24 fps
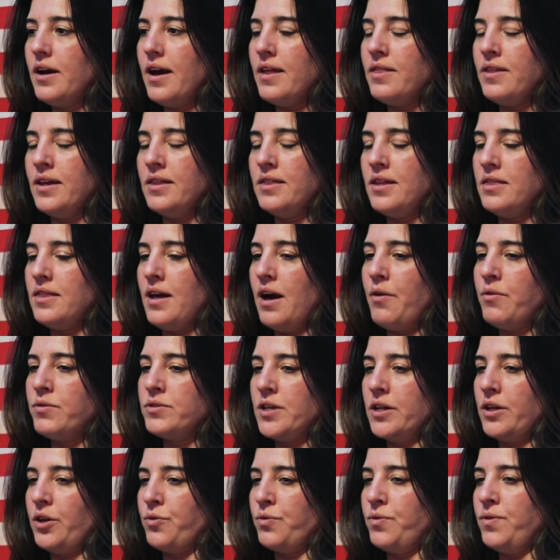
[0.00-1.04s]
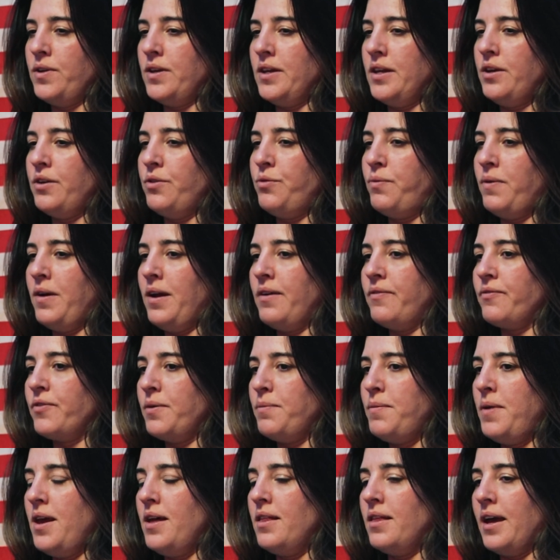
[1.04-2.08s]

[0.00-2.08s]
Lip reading: I think that was like a really good way for me.